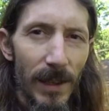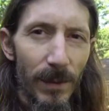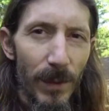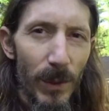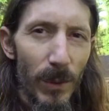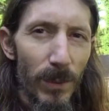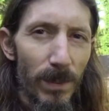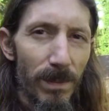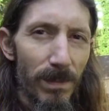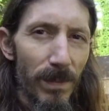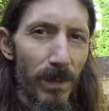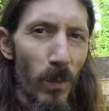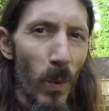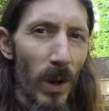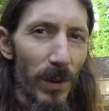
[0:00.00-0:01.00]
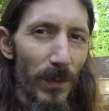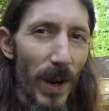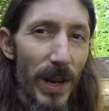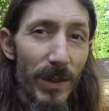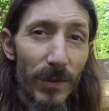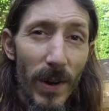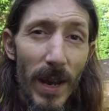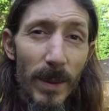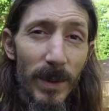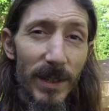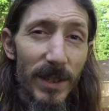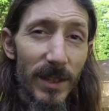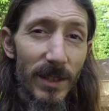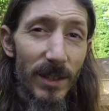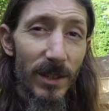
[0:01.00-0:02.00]
If you want to raise
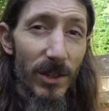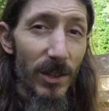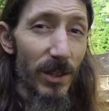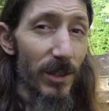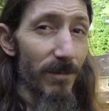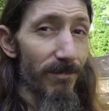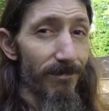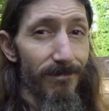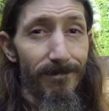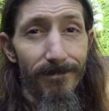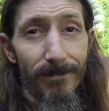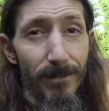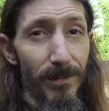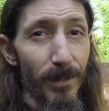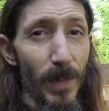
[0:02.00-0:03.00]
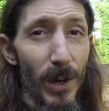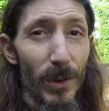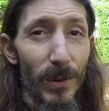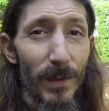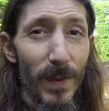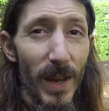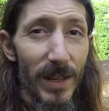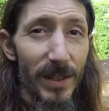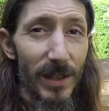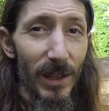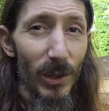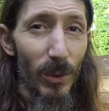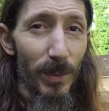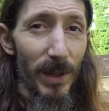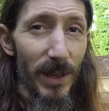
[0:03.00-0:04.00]
rabbits, it's just better invest a
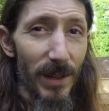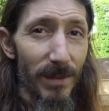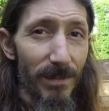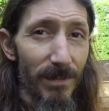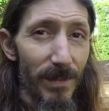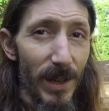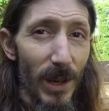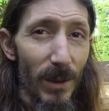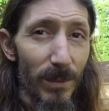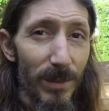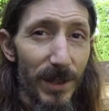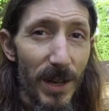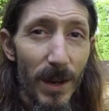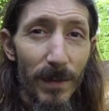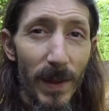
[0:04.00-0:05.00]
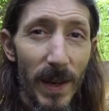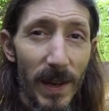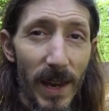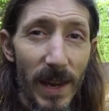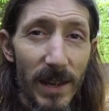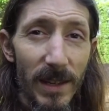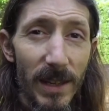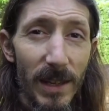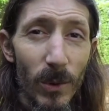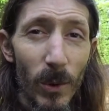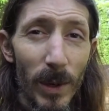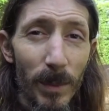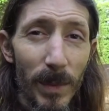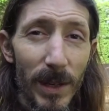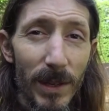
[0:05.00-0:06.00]
little bit in, you know, stuff like A&D
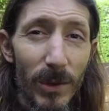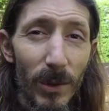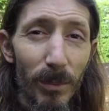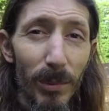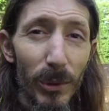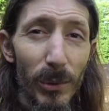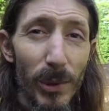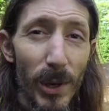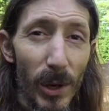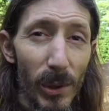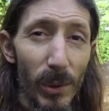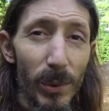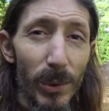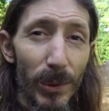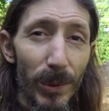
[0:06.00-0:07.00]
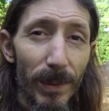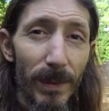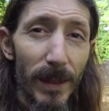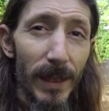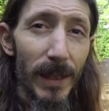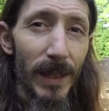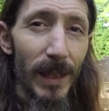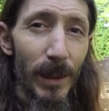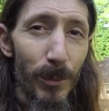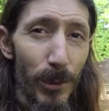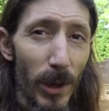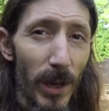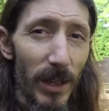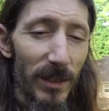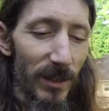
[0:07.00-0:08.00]
Ointment or Blue Code or
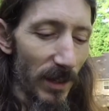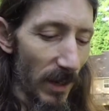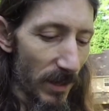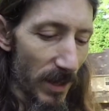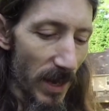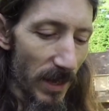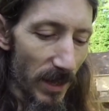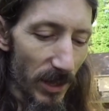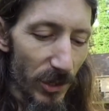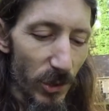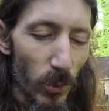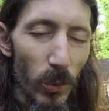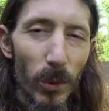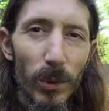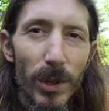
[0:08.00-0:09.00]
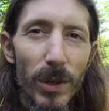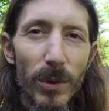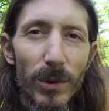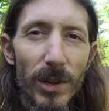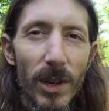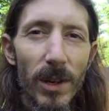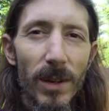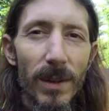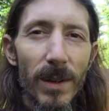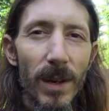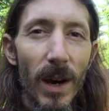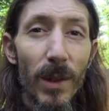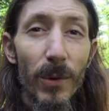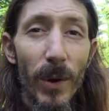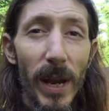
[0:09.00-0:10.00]
products like that that you will use on
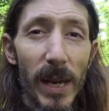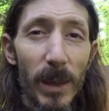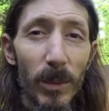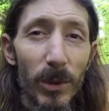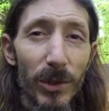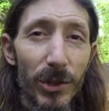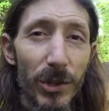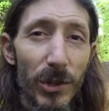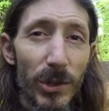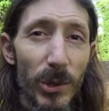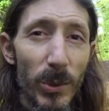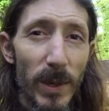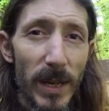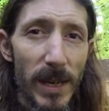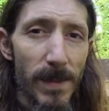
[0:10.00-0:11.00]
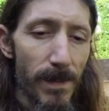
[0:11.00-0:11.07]
other animals should you need.